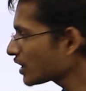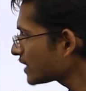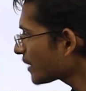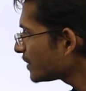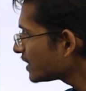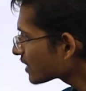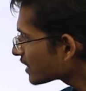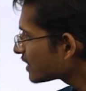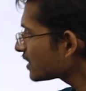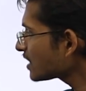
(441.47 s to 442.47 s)
what is happening here?
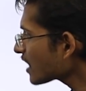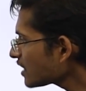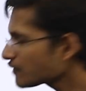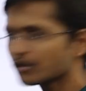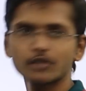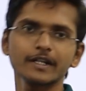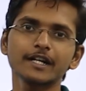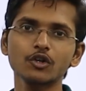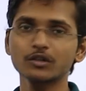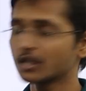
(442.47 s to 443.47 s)
There is a transfer of
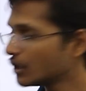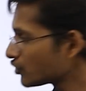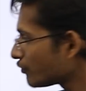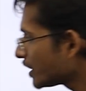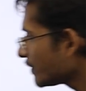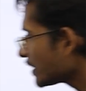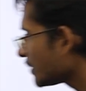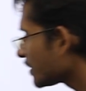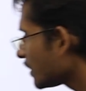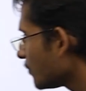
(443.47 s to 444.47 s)
electron. So whenever a
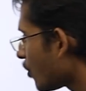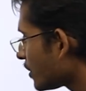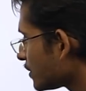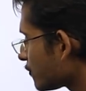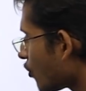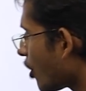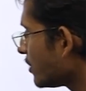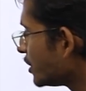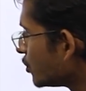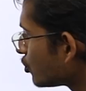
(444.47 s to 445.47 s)
chemical bond is
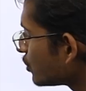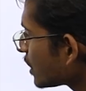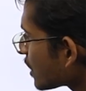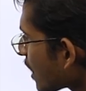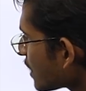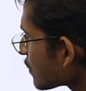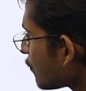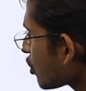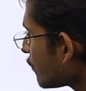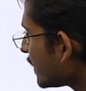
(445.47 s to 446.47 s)
formed due to the
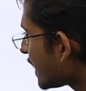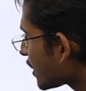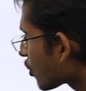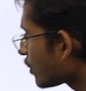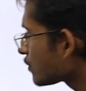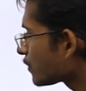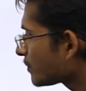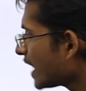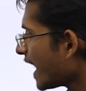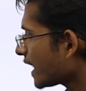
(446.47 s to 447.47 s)
transfer of electrons from
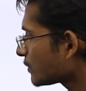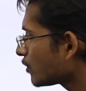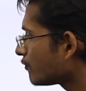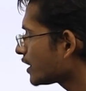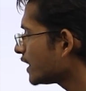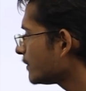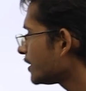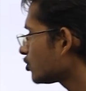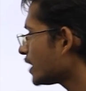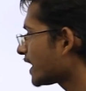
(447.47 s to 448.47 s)
the atom of one
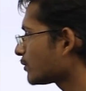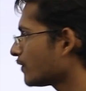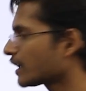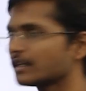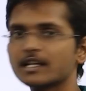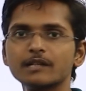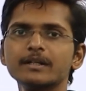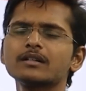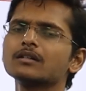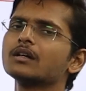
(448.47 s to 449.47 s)
element to the atom of another
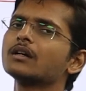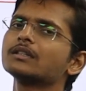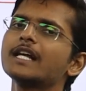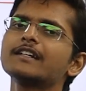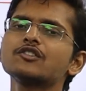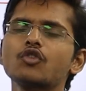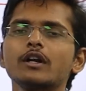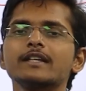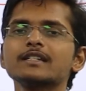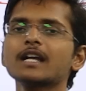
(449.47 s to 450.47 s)
element, that is
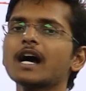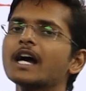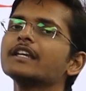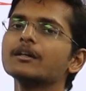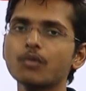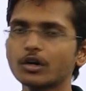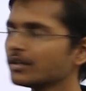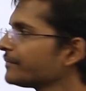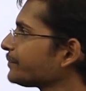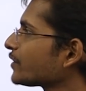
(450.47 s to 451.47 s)
called as an ionic bond.
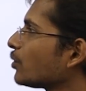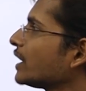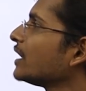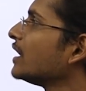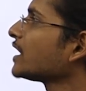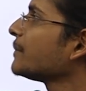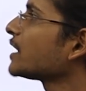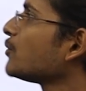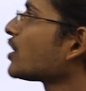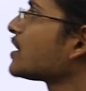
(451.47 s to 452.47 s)
Okay,
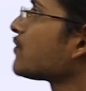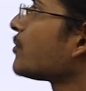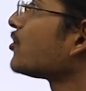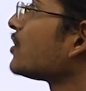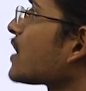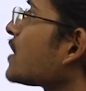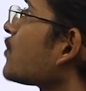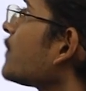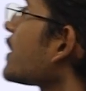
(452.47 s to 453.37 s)
chemical bond is formed due to the transfer of